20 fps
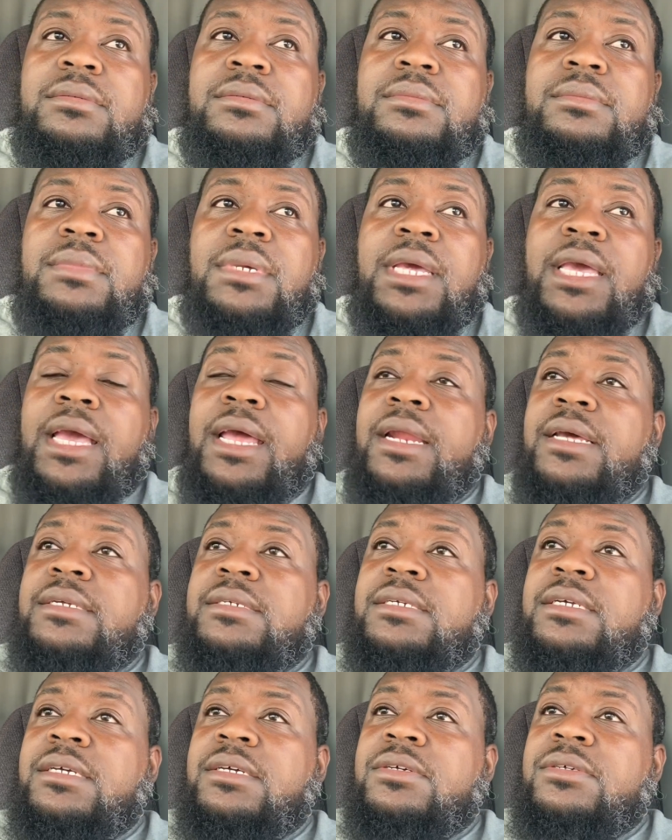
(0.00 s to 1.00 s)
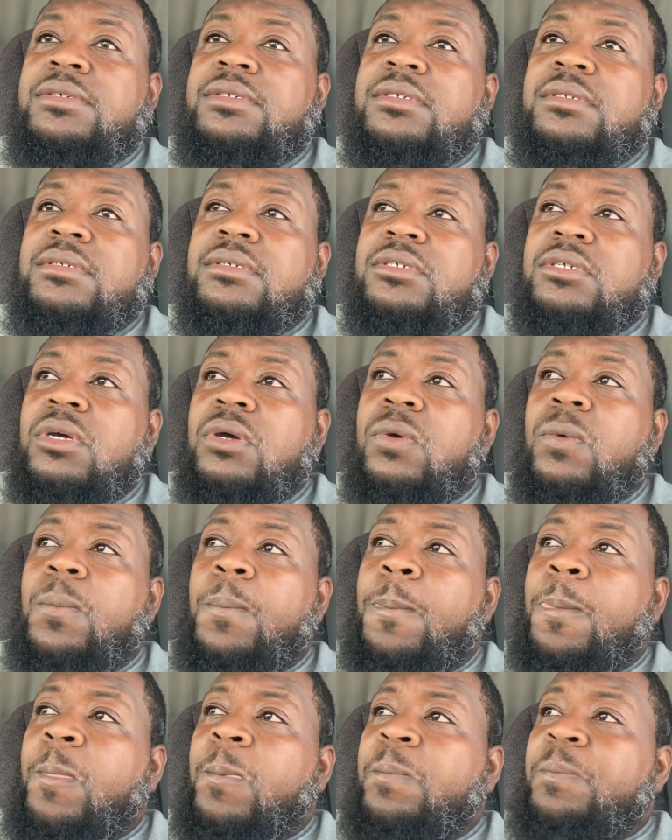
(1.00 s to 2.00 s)
mechanic skills, so
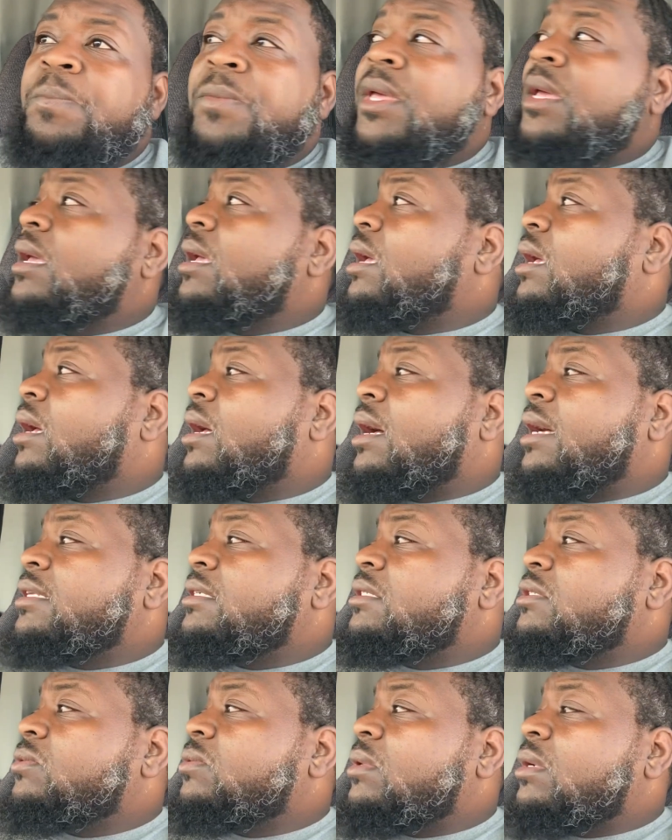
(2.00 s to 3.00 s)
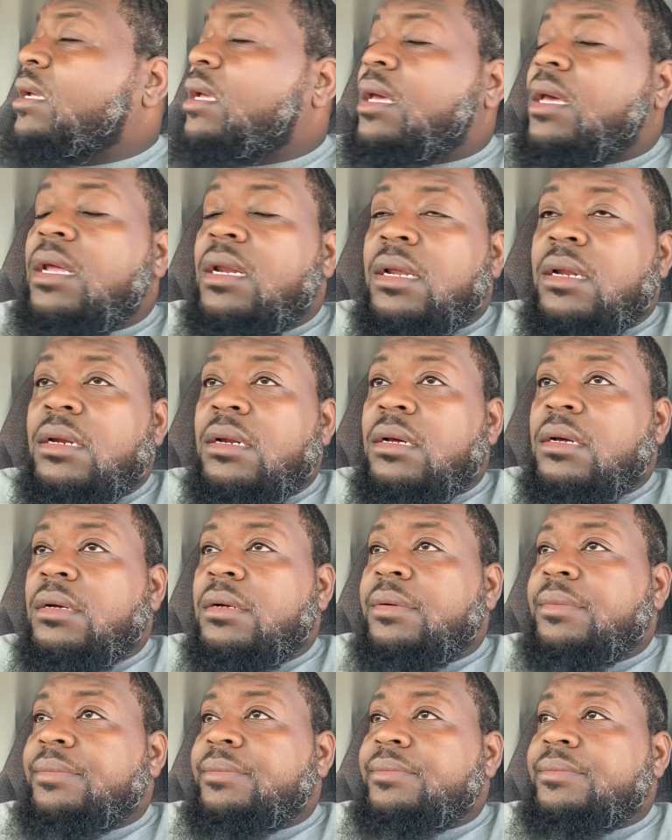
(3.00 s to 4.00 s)
I just went ahead and
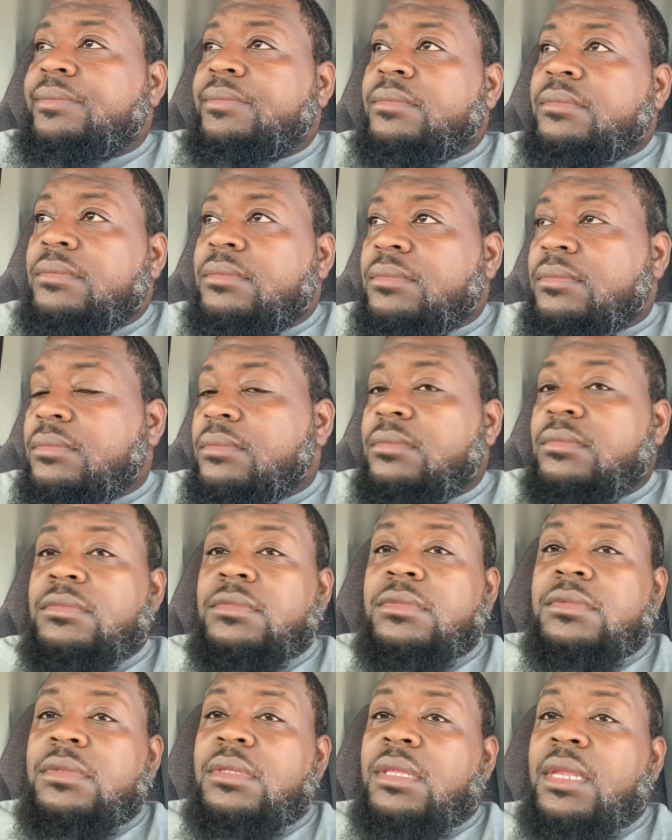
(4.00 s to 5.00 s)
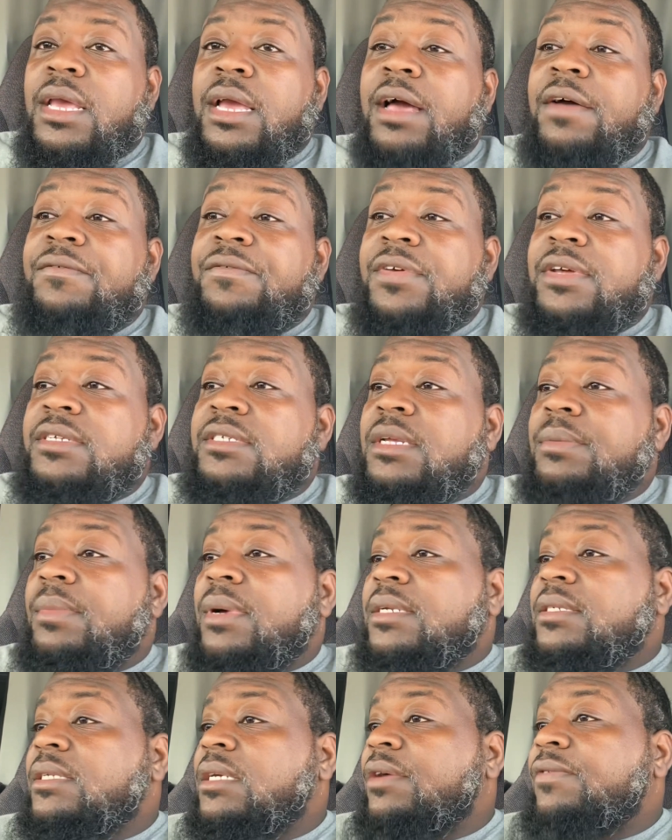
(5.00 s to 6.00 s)
think I fixed it
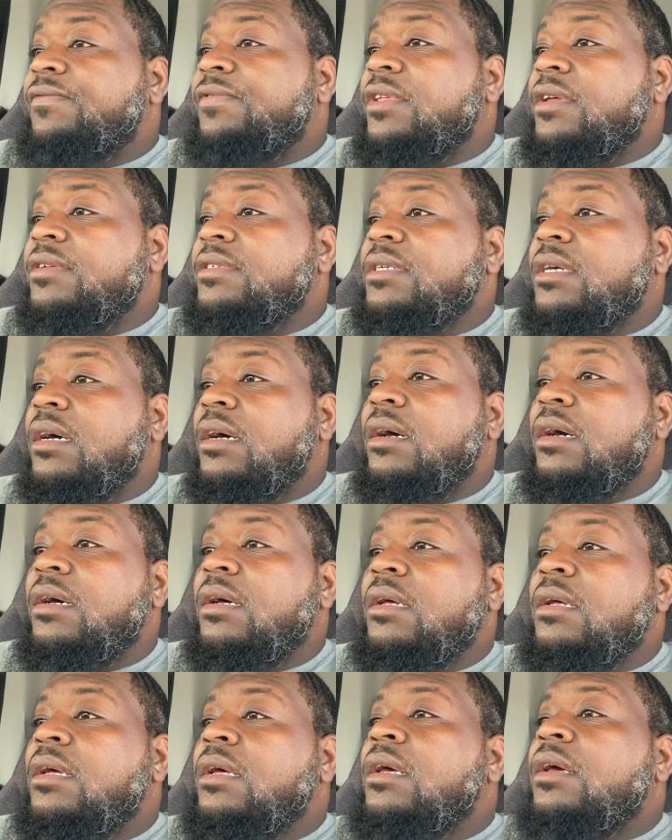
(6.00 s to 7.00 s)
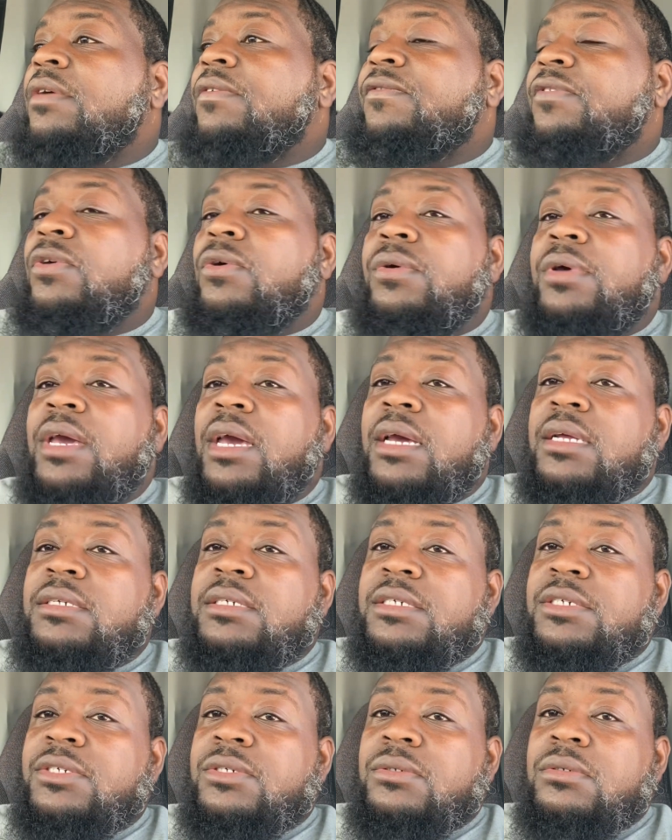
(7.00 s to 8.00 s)
myself. This fuel gauge
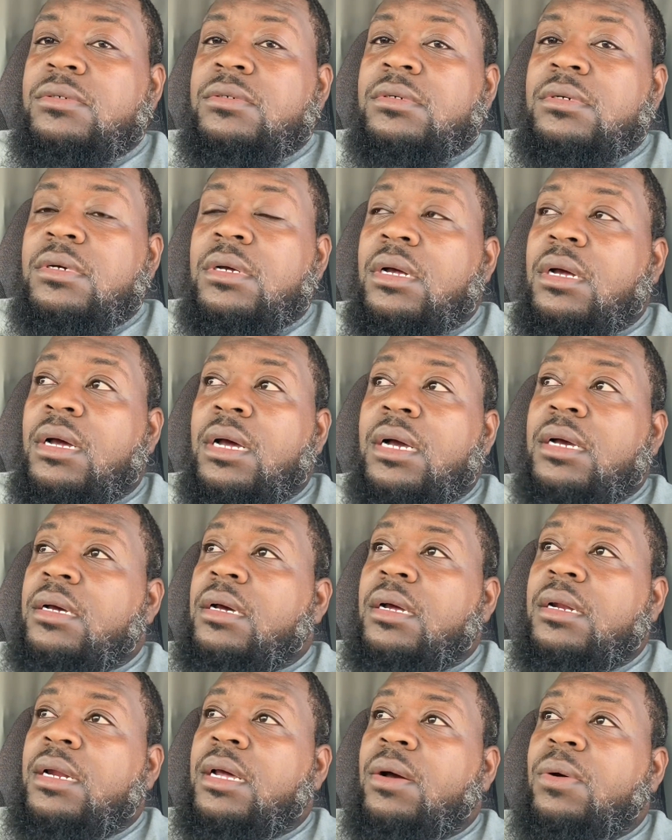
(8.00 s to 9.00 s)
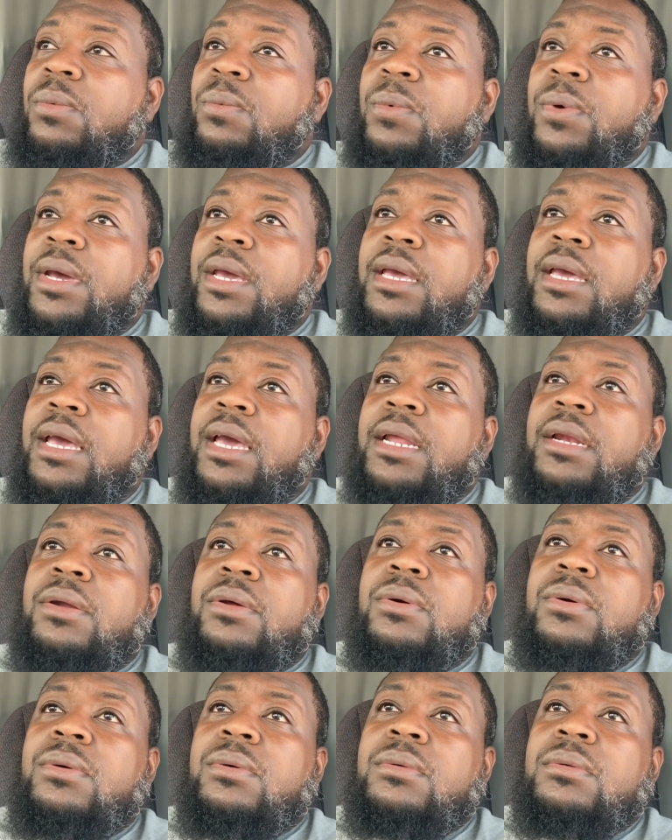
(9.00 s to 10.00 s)
issue. I could not wait at
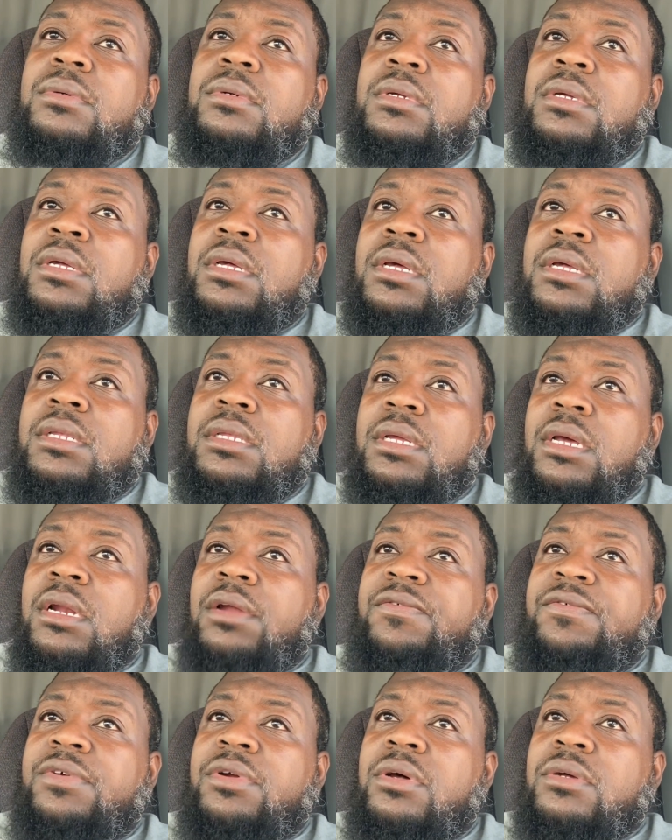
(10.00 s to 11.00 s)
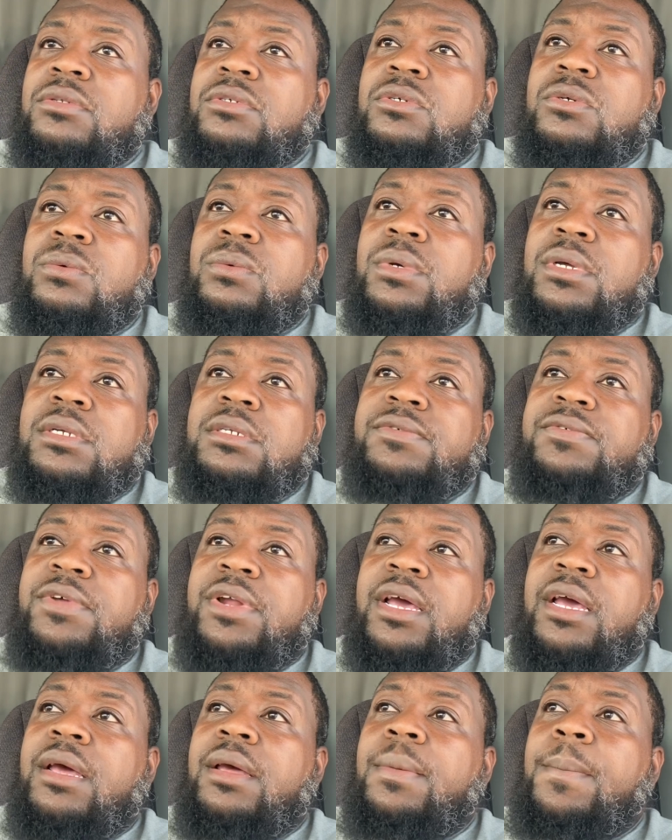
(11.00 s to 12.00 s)
no dealer for no 2 weeks for
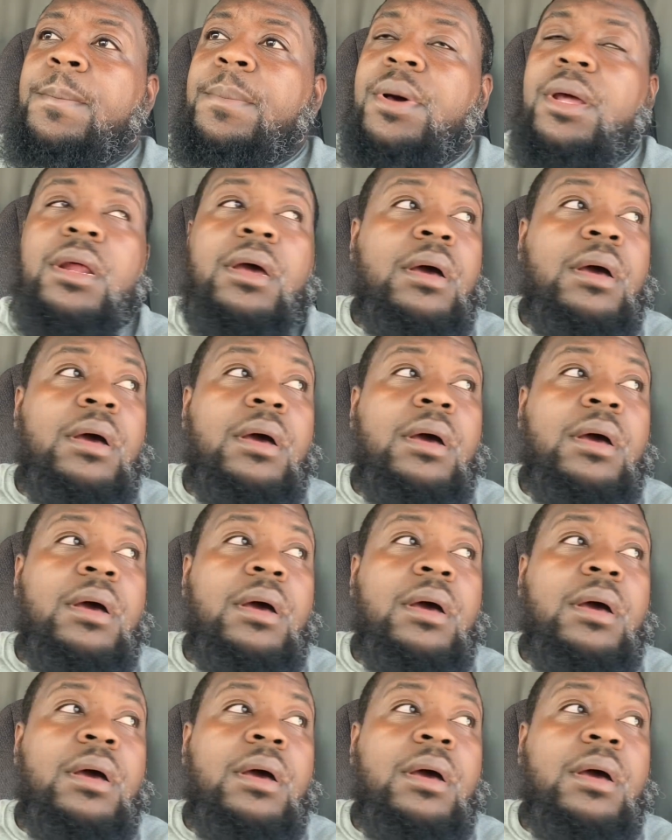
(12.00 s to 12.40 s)
that. But